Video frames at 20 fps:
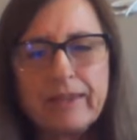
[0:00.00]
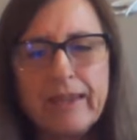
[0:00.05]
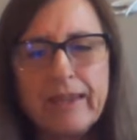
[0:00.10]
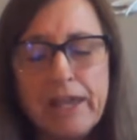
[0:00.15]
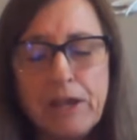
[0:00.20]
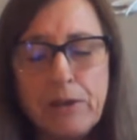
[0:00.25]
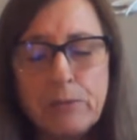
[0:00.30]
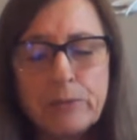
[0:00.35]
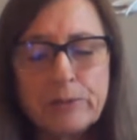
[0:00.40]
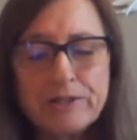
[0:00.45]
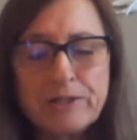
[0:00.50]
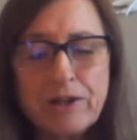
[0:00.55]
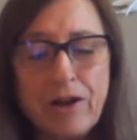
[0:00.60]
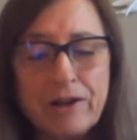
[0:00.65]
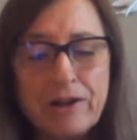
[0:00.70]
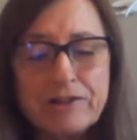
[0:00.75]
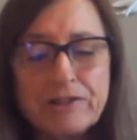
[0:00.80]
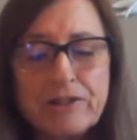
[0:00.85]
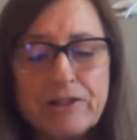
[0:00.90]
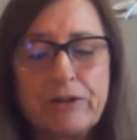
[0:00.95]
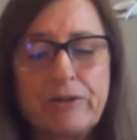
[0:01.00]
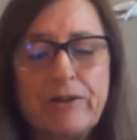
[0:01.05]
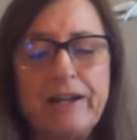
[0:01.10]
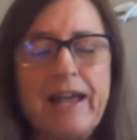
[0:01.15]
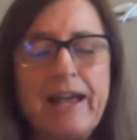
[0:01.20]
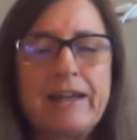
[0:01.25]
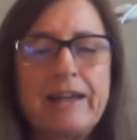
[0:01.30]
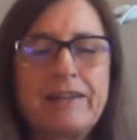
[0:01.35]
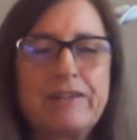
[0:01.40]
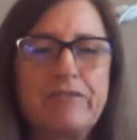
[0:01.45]
He was also
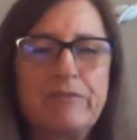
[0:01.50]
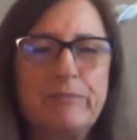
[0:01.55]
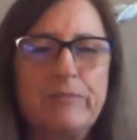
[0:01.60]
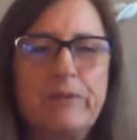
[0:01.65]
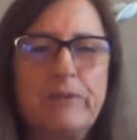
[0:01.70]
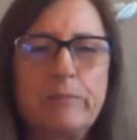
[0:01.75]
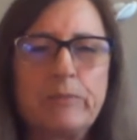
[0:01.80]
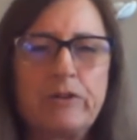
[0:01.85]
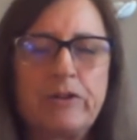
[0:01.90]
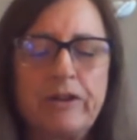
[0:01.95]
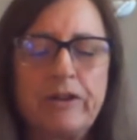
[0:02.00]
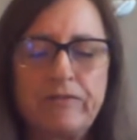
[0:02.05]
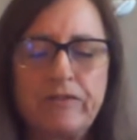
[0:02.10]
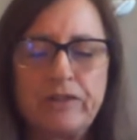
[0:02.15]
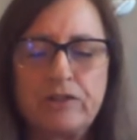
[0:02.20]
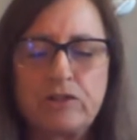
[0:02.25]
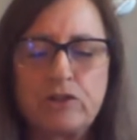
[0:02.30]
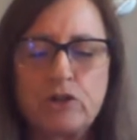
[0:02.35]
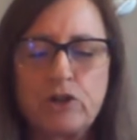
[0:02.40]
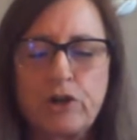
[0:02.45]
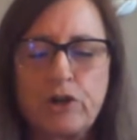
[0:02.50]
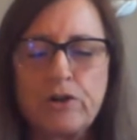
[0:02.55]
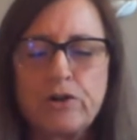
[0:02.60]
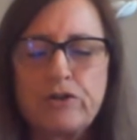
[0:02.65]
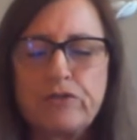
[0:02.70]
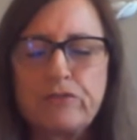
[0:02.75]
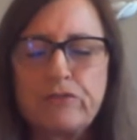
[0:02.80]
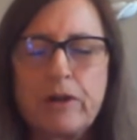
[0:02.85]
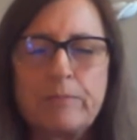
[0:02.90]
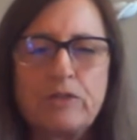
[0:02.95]
an active member of this
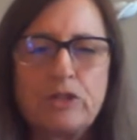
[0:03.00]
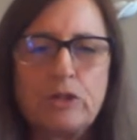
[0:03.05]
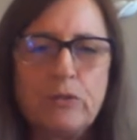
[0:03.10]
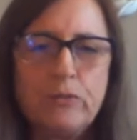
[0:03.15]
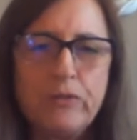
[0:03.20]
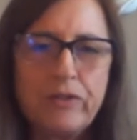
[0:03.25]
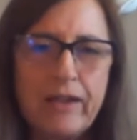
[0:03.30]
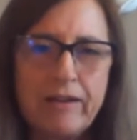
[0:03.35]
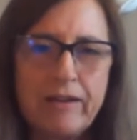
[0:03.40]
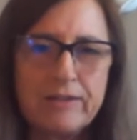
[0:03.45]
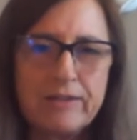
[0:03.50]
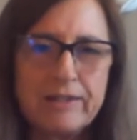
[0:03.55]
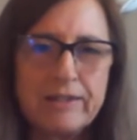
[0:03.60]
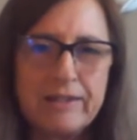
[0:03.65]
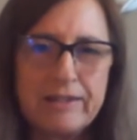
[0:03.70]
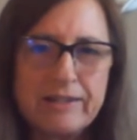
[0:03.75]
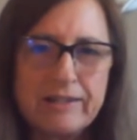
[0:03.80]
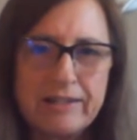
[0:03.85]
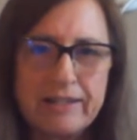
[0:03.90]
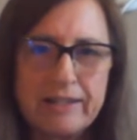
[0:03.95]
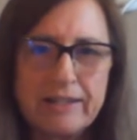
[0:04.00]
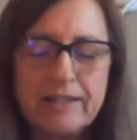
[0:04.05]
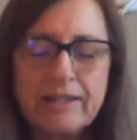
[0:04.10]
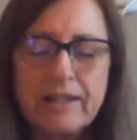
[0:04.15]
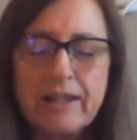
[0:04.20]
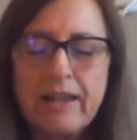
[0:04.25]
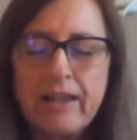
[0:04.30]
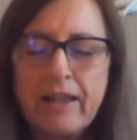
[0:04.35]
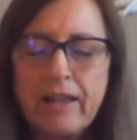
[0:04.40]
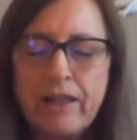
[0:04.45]
church from
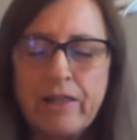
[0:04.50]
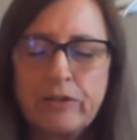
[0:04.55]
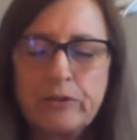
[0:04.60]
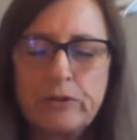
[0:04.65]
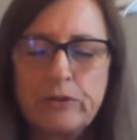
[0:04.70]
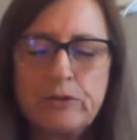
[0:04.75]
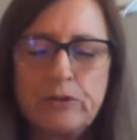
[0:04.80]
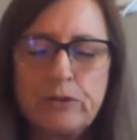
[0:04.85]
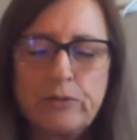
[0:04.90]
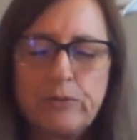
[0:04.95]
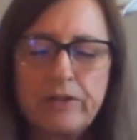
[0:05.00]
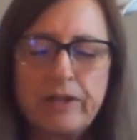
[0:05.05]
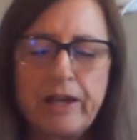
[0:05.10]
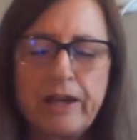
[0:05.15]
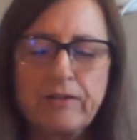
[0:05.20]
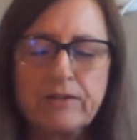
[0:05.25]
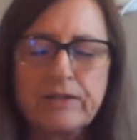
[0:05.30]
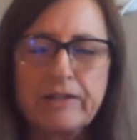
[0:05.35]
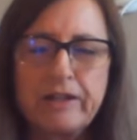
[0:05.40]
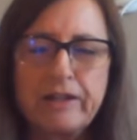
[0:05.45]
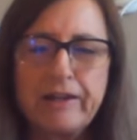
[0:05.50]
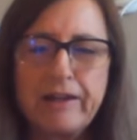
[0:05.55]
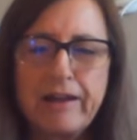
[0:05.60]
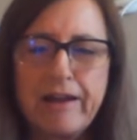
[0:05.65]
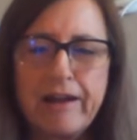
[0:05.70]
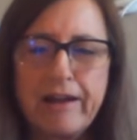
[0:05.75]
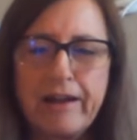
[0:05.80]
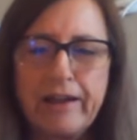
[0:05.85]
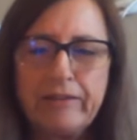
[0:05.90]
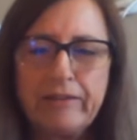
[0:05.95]
2006 through
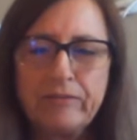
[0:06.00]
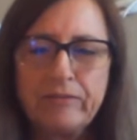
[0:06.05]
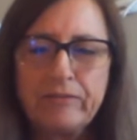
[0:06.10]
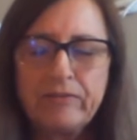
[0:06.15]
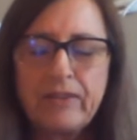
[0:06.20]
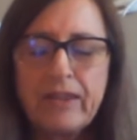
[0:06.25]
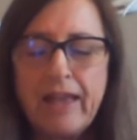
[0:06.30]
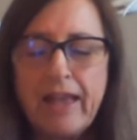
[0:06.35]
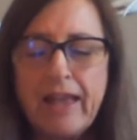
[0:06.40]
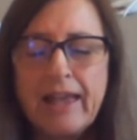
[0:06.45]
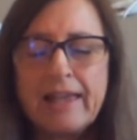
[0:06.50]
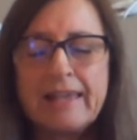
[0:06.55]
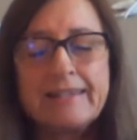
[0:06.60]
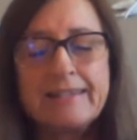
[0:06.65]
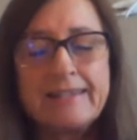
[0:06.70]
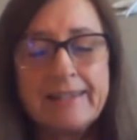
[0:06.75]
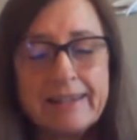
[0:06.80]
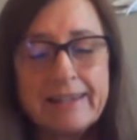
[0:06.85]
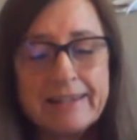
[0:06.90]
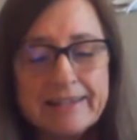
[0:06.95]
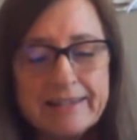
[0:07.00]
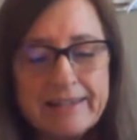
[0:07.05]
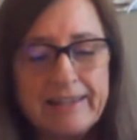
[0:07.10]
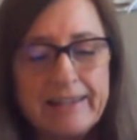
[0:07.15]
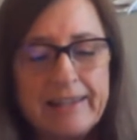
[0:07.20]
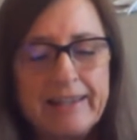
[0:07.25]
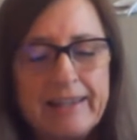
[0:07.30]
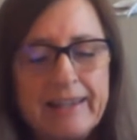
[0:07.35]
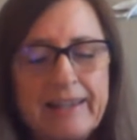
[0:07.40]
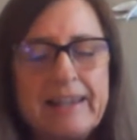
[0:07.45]
2009. Since
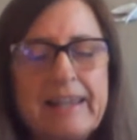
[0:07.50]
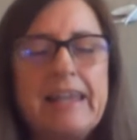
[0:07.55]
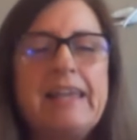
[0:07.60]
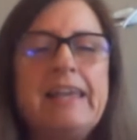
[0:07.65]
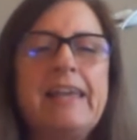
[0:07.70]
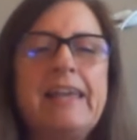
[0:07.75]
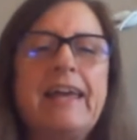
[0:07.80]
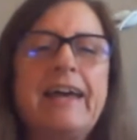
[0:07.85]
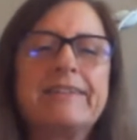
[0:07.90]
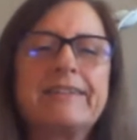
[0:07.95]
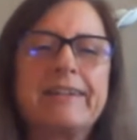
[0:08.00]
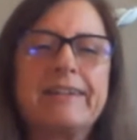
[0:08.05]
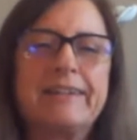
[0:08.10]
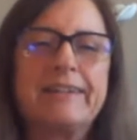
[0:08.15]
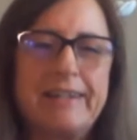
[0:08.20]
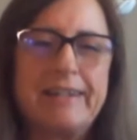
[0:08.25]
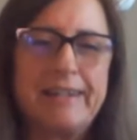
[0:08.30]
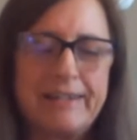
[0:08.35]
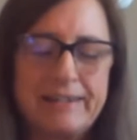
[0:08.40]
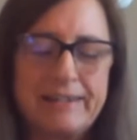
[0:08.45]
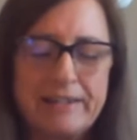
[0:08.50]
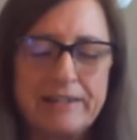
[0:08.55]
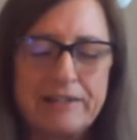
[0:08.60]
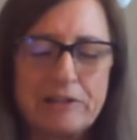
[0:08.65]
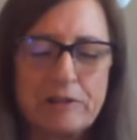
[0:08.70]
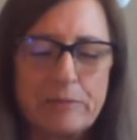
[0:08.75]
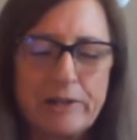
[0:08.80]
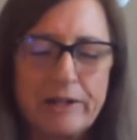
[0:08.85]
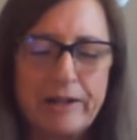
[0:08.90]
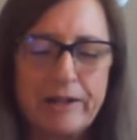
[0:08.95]
then, he has attended
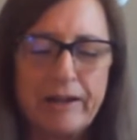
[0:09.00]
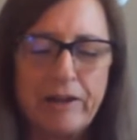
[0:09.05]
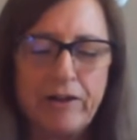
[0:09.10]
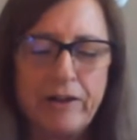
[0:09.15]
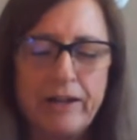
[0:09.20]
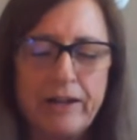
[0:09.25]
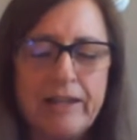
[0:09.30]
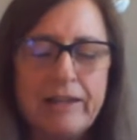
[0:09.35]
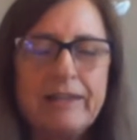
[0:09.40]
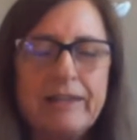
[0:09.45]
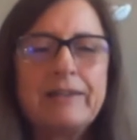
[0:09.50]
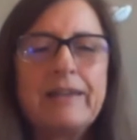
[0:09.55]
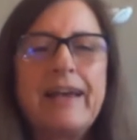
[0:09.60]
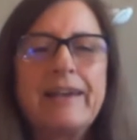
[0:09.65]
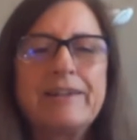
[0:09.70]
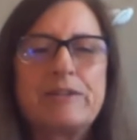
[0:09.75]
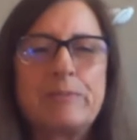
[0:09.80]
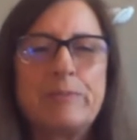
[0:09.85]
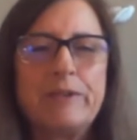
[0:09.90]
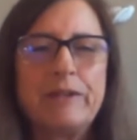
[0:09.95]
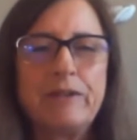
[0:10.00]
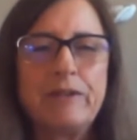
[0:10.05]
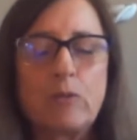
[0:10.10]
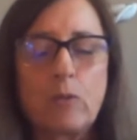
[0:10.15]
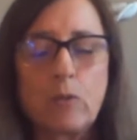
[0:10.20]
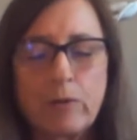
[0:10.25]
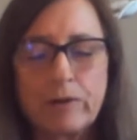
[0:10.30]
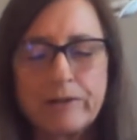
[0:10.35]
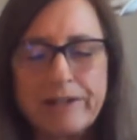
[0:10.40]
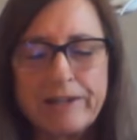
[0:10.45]
seminary, has been
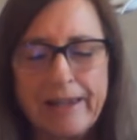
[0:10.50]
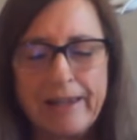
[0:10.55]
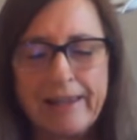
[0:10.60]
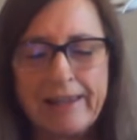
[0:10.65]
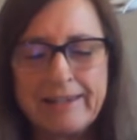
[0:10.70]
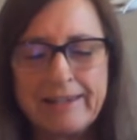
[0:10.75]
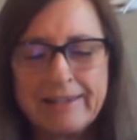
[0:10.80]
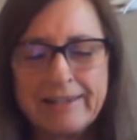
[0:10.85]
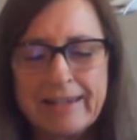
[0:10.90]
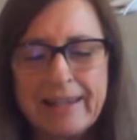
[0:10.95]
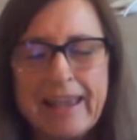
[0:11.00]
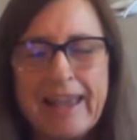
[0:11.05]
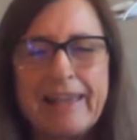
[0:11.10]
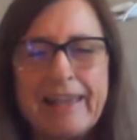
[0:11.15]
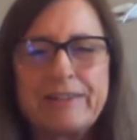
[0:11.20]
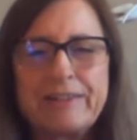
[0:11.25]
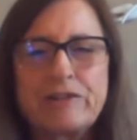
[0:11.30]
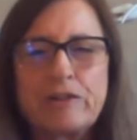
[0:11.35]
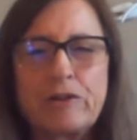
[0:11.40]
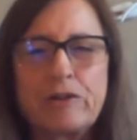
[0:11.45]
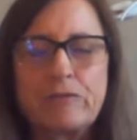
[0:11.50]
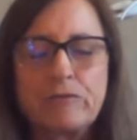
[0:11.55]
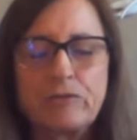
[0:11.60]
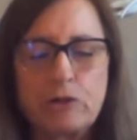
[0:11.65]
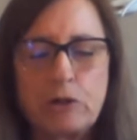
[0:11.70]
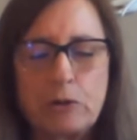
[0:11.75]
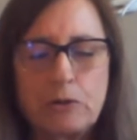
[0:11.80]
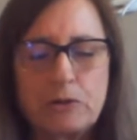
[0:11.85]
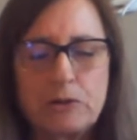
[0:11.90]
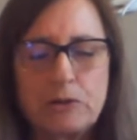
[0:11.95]
ordained, and served
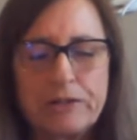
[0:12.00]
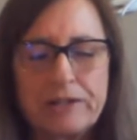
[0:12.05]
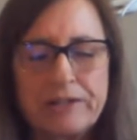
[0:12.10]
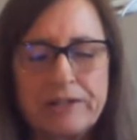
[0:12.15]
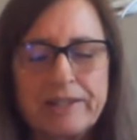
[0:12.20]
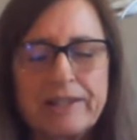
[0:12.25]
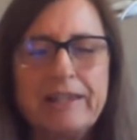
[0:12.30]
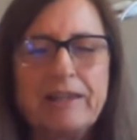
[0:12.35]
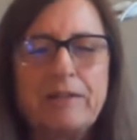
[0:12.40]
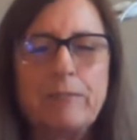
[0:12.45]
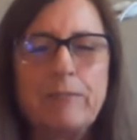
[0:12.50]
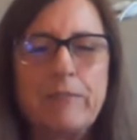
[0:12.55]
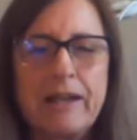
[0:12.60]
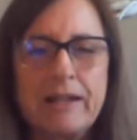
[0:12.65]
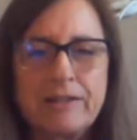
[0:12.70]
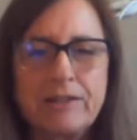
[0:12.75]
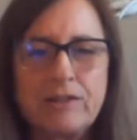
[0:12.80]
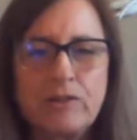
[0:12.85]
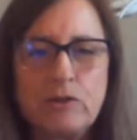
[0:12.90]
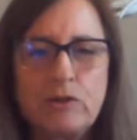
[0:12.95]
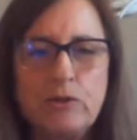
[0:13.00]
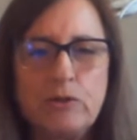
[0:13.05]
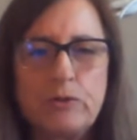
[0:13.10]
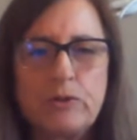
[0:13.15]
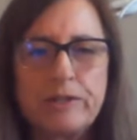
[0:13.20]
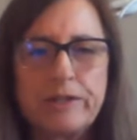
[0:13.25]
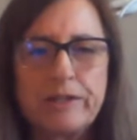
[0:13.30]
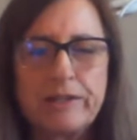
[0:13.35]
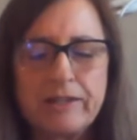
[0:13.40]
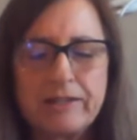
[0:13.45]
churches in
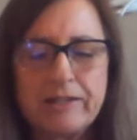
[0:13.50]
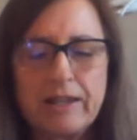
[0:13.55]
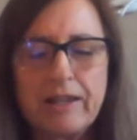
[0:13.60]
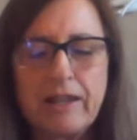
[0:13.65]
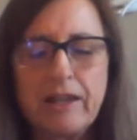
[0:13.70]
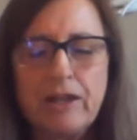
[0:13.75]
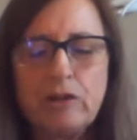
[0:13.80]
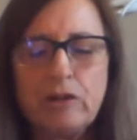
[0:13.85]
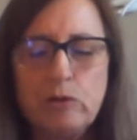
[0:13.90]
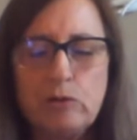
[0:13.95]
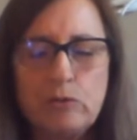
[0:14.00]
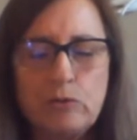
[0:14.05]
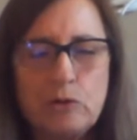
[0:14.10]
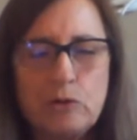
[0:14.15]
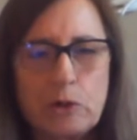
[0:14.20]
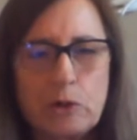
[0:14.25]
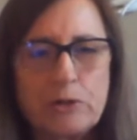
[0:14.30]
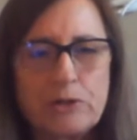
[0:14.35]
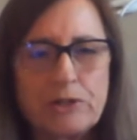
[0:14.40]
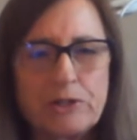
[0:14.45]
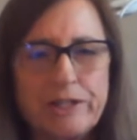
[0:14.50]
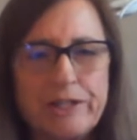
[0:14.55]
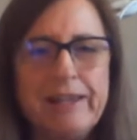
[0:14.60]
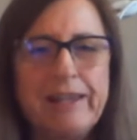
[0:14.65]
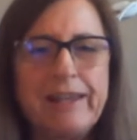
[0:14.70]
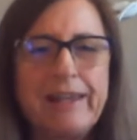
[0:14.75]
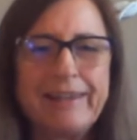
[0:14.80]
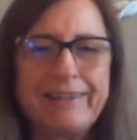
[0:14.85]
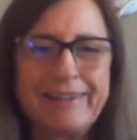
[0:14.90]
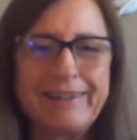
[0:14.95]
Massachusetts, New
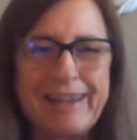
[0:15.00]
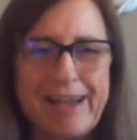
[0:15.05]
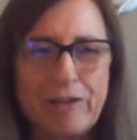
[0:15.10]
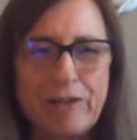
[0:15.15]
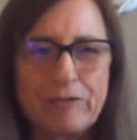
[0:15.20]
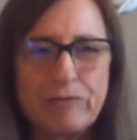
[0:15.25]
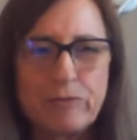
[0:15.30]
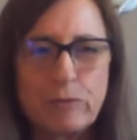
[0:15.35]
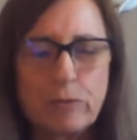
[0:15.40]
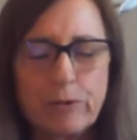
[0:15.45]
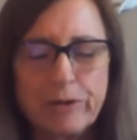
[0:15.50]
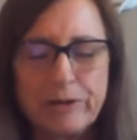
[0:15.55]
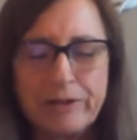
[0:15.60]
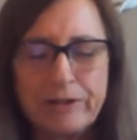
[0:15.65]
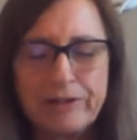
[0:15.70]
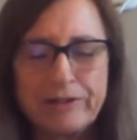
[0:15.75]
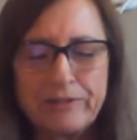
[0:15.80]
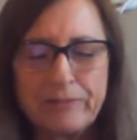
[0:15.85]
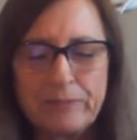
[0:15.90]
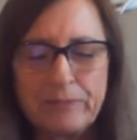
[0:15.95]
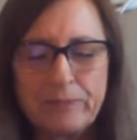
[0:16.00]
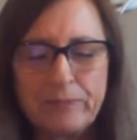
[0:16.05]
Jersey, and California.